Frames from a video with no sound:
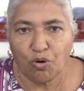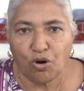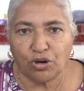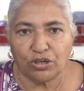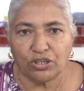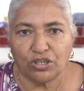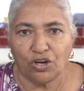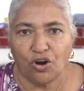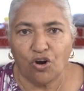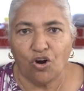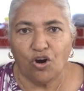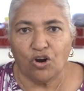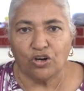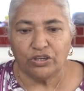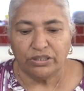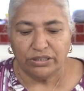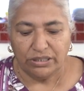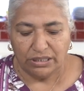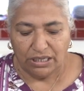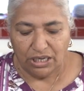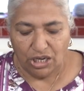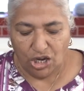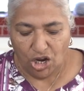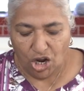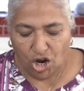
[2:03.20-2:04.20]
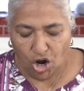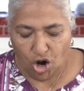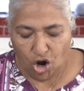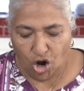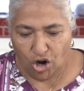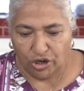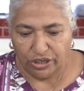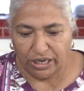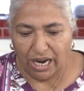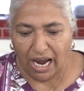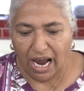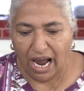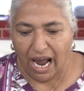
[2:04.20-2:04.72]
pot
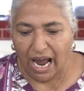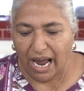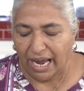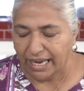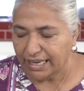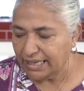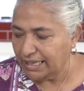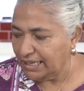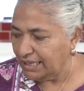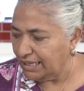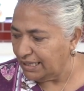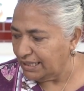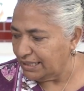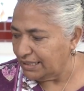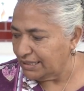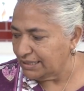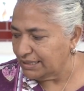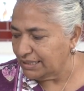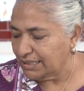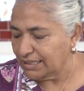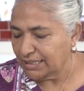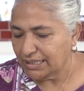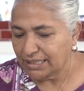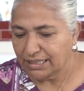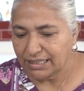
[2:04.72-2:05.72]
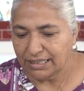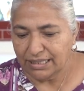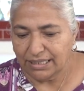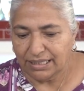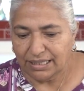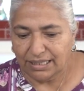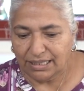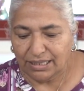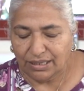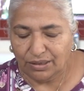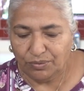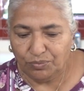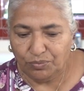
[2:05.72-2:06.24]
on a high heat.
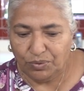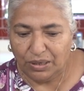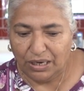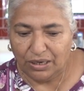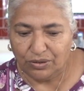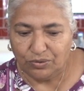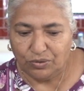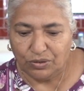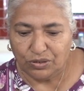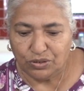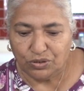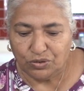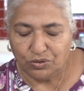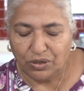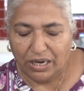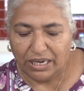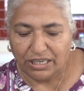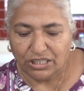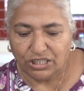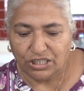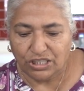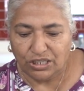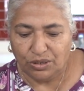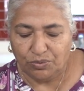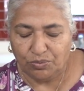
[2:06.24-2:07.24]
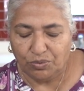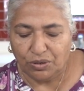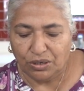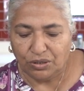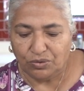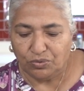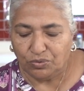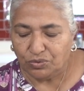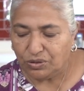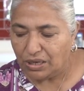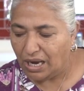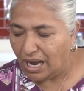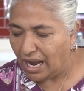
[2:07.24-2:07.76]
We are going to actually
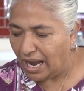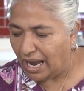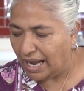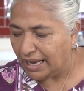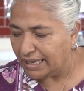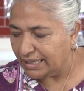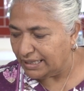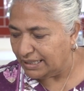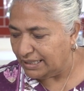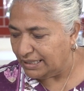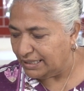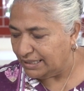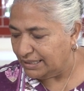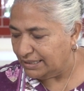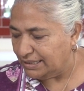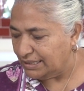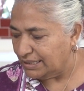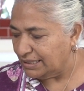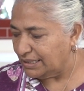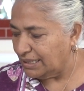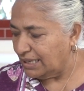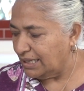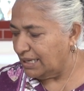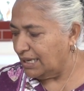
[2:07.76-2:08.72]
work with a high heat.